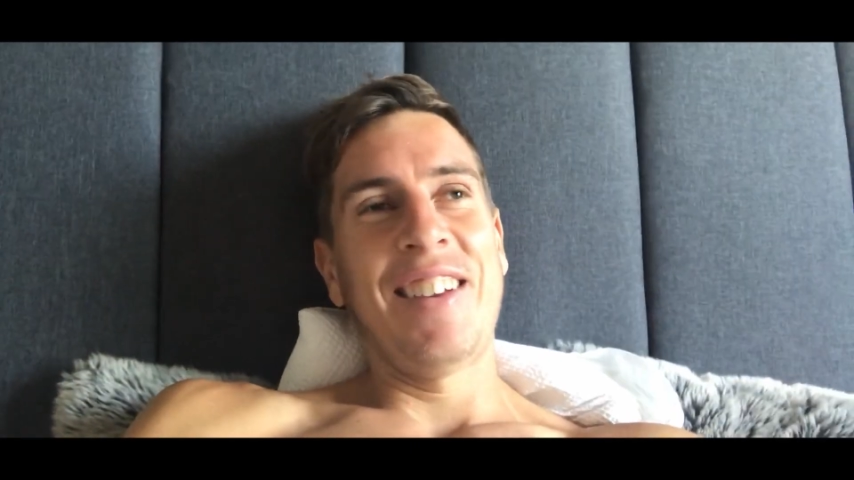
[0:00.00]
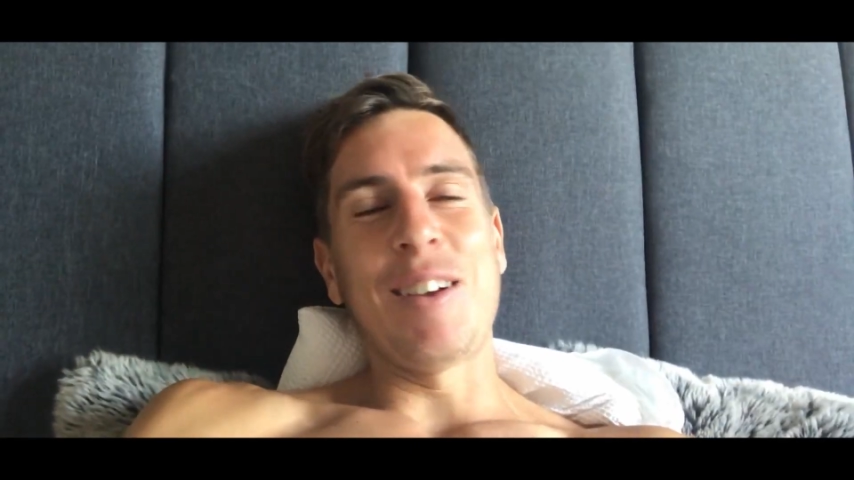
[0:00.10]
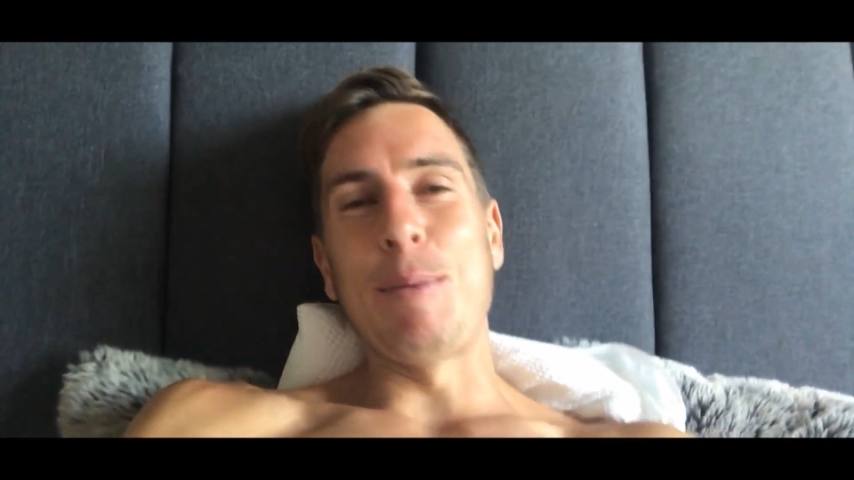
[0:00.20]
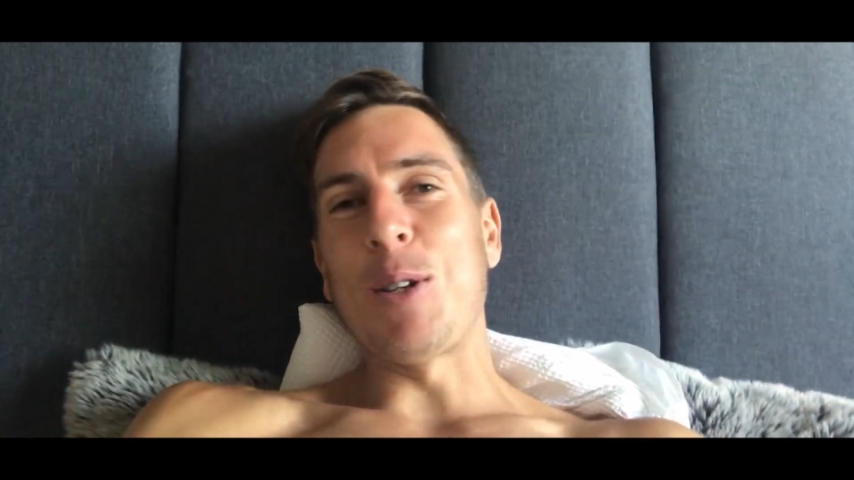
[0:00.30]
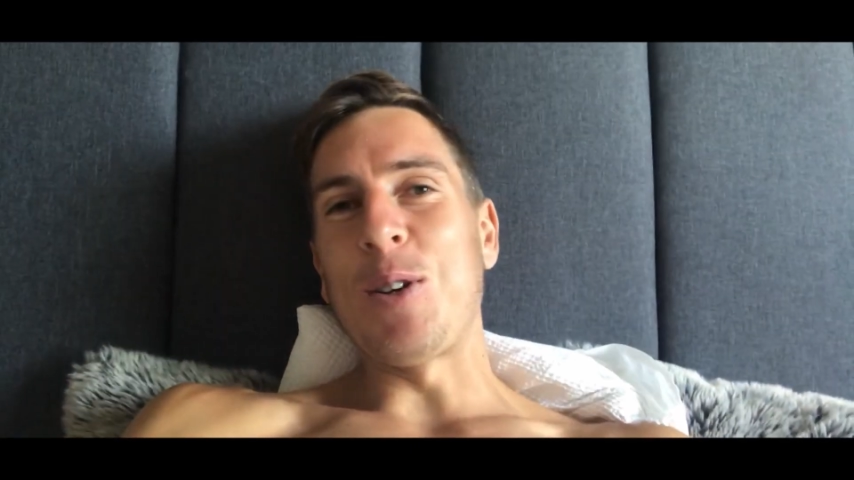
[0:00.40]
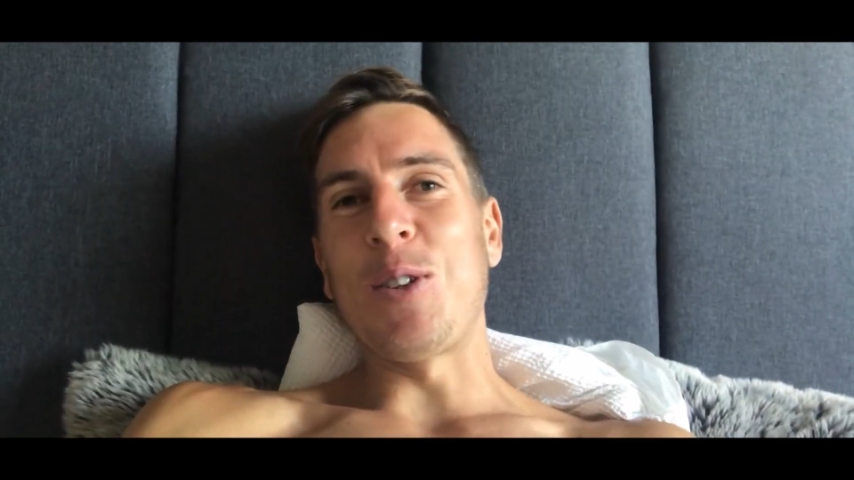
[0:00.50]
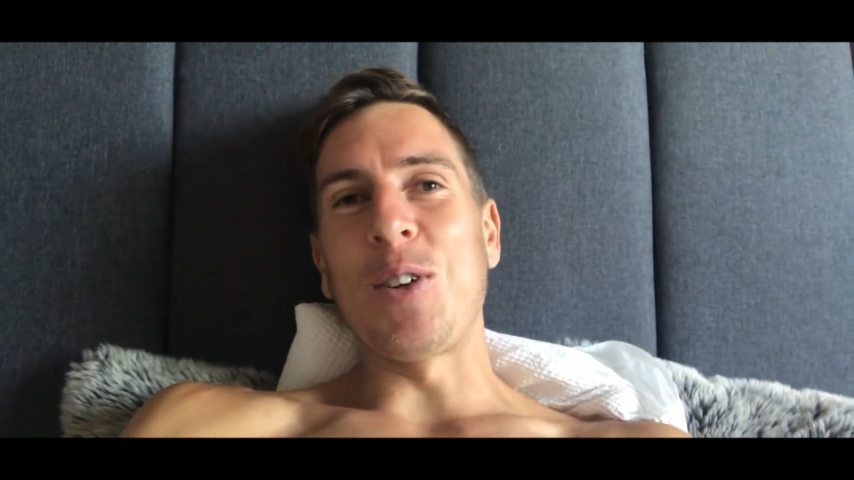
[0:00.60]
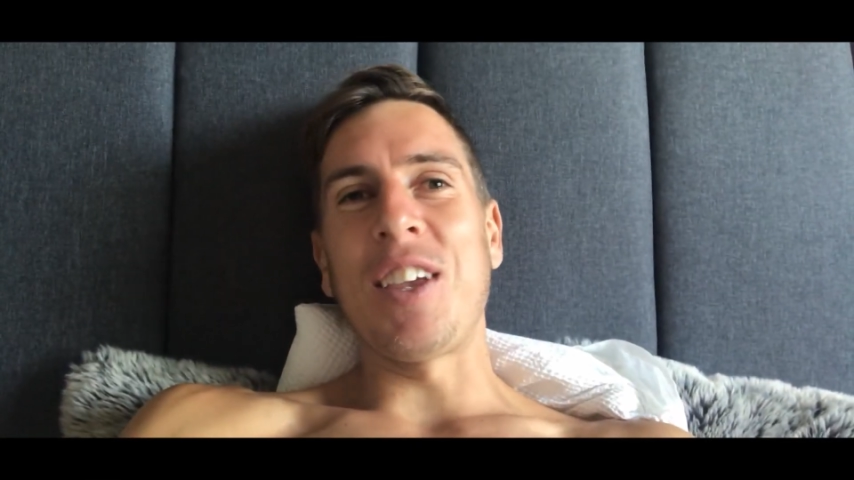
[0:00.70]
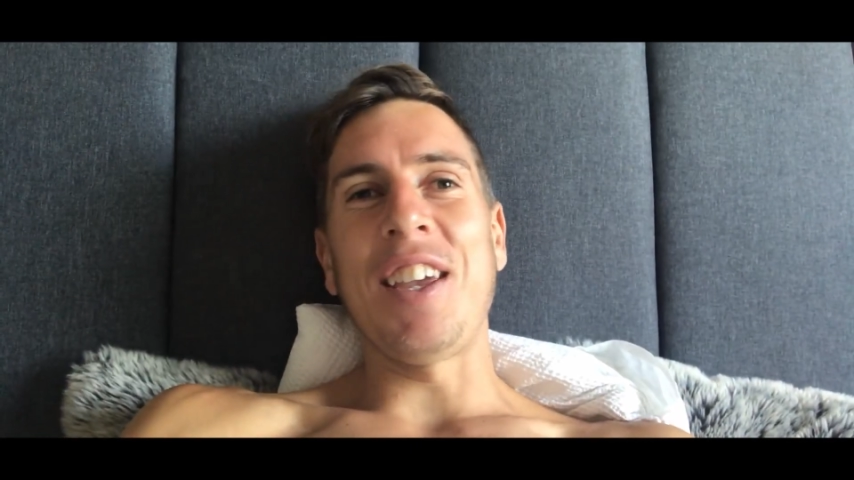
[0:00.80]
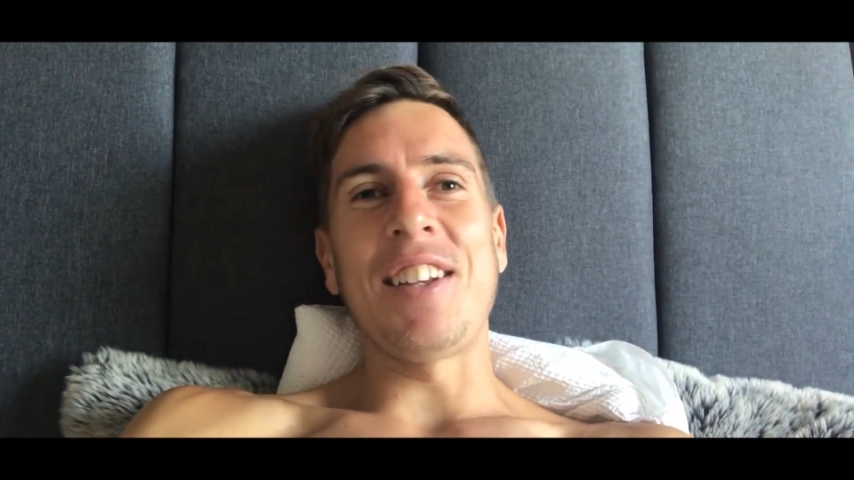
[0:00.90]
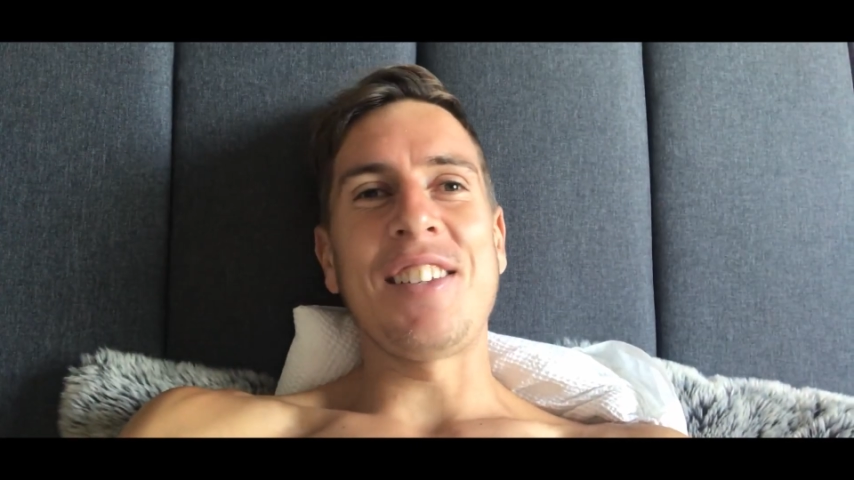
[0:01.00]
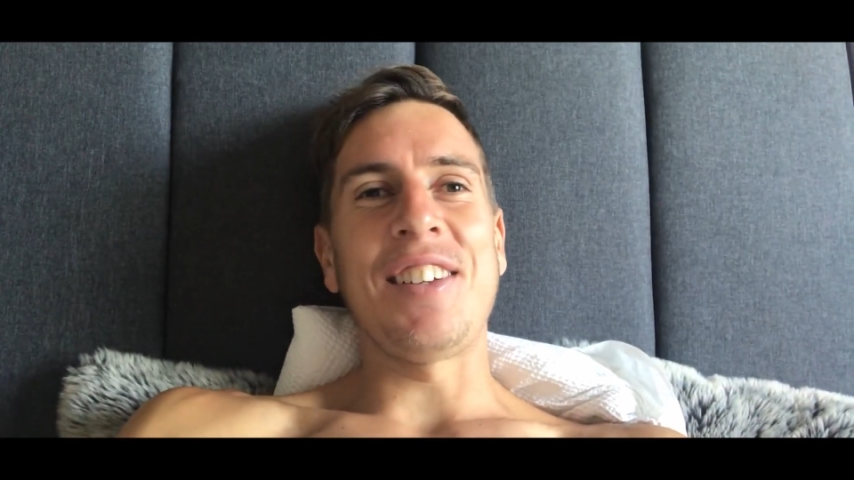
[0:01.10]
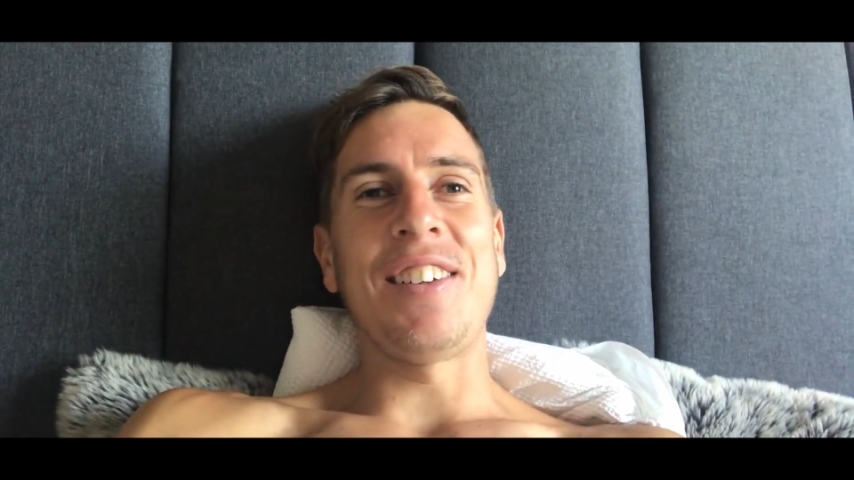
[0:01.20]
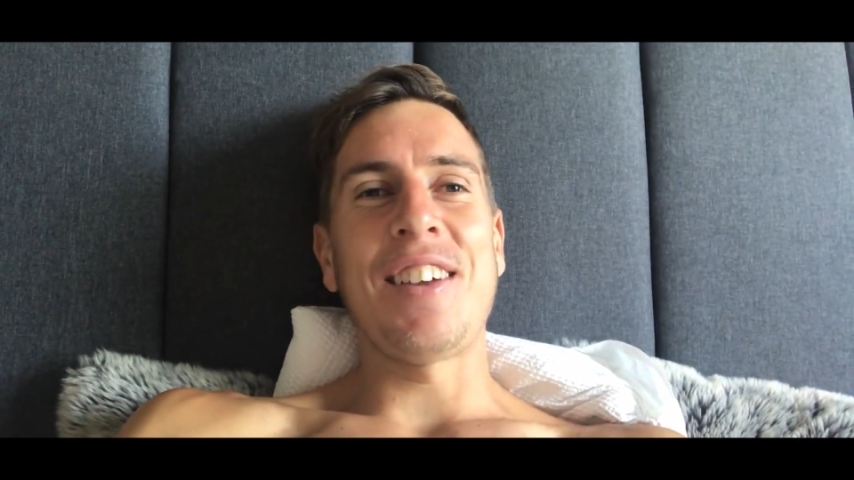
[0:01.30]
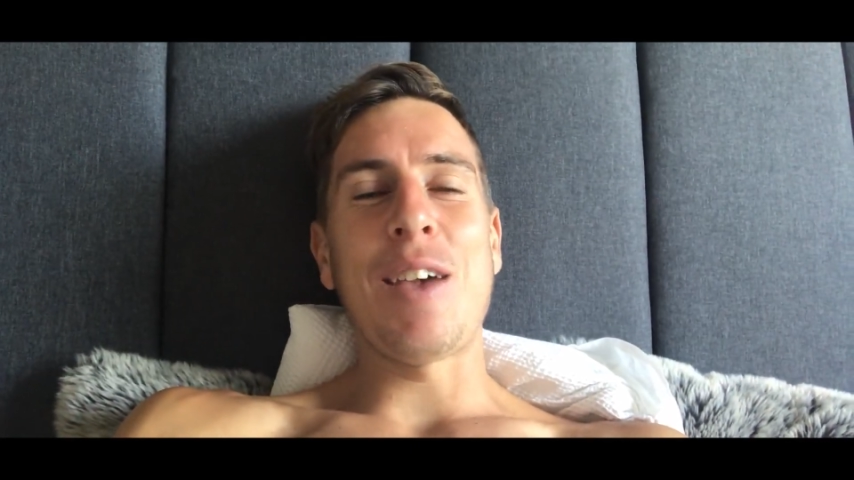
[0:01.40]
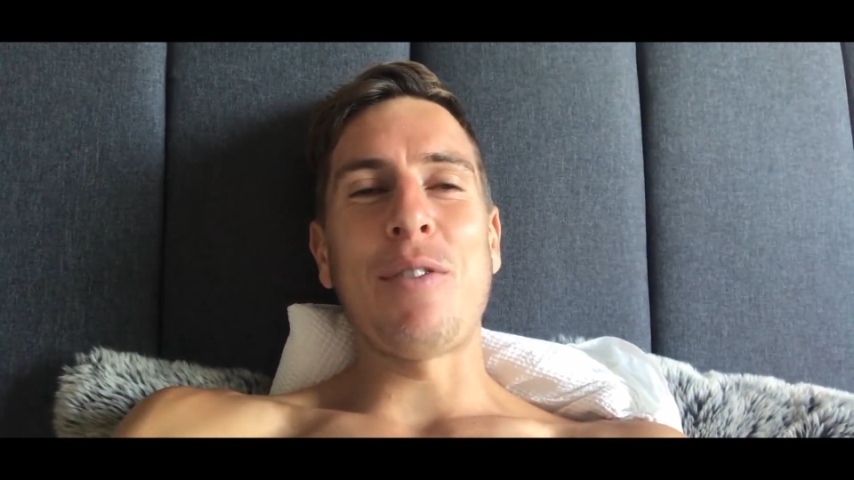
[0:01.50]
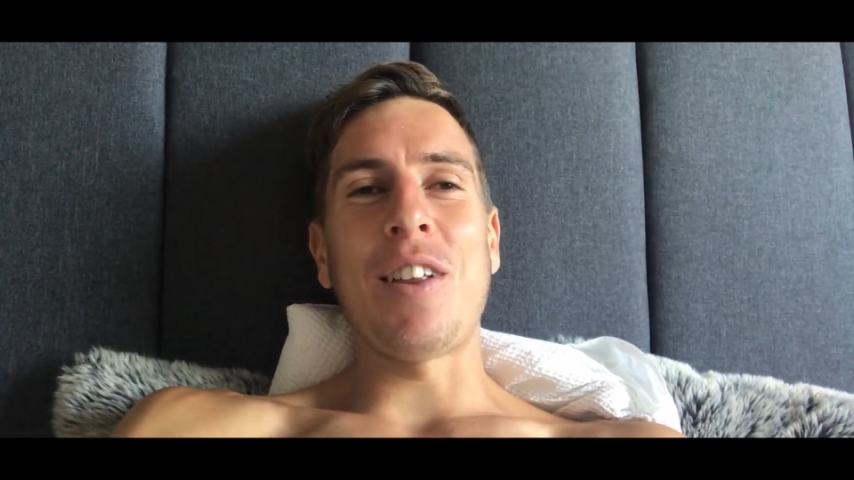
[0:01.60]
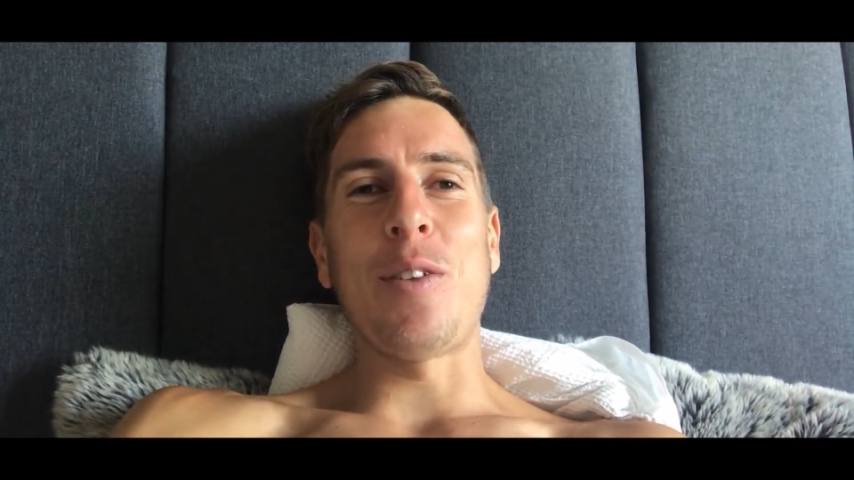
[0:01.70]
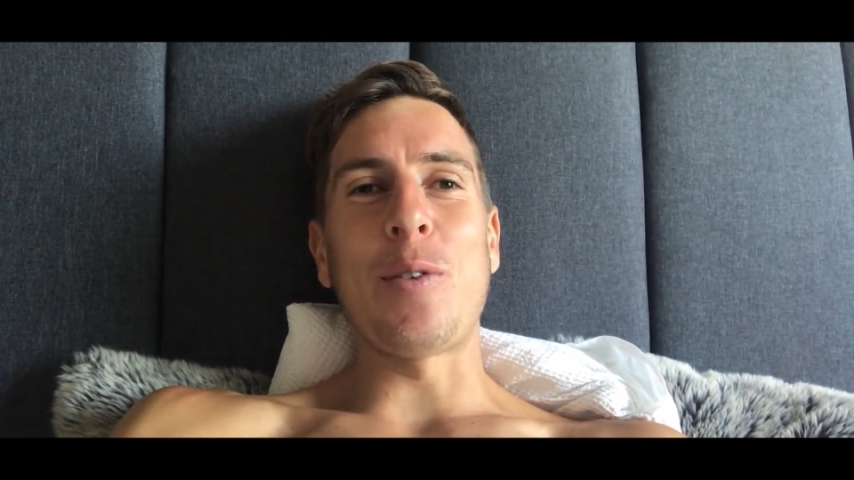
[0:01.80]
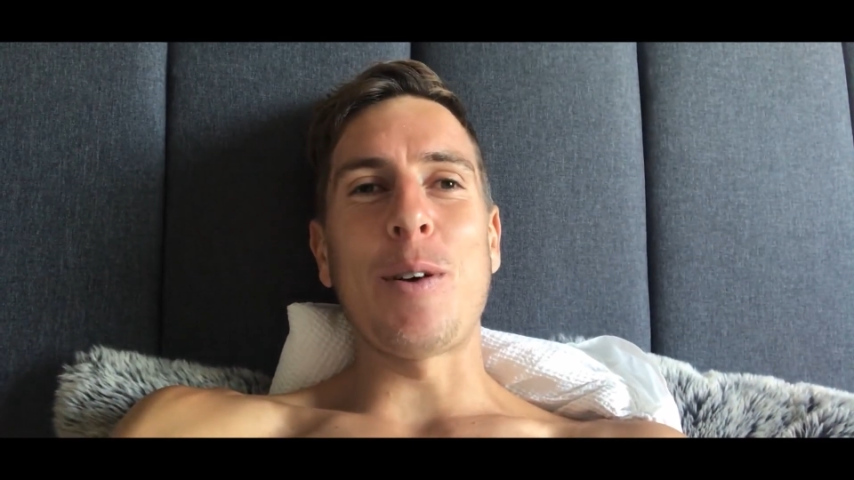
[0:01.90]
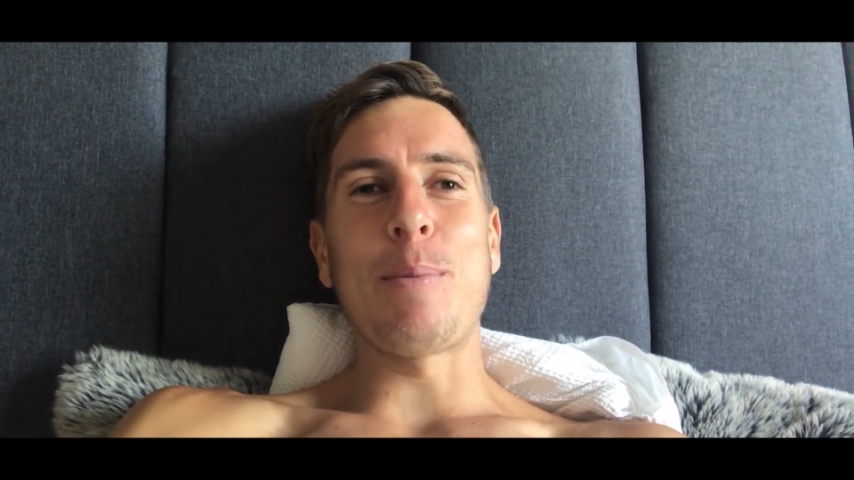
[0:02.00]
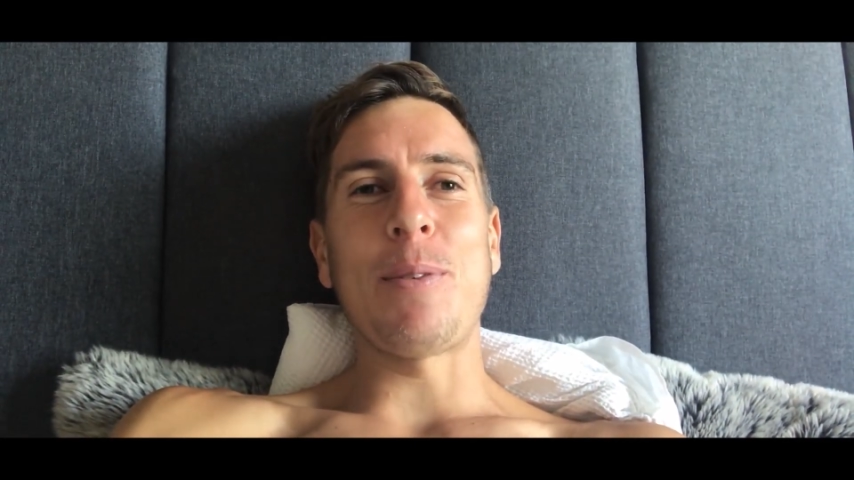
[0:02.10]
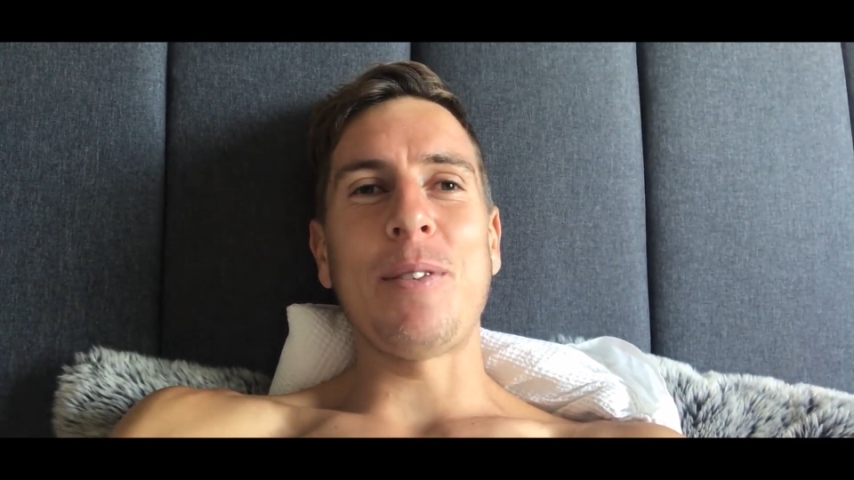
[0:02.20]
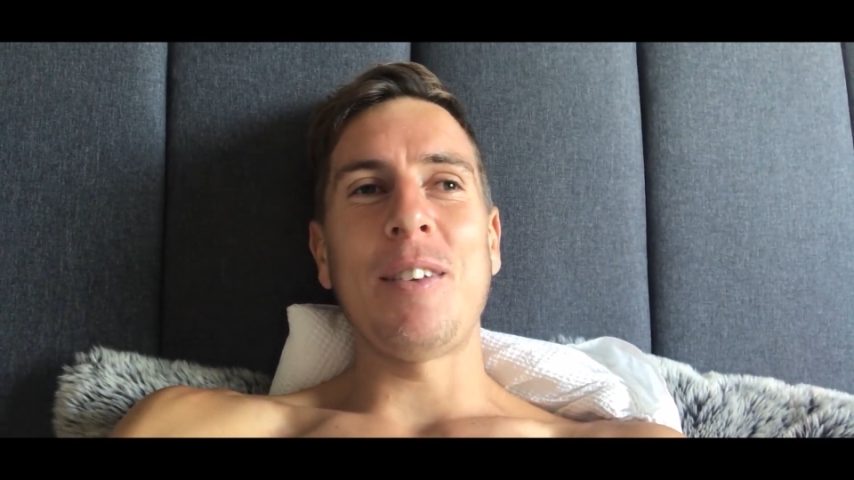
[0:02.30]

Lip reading: I'm so keen to have another rip,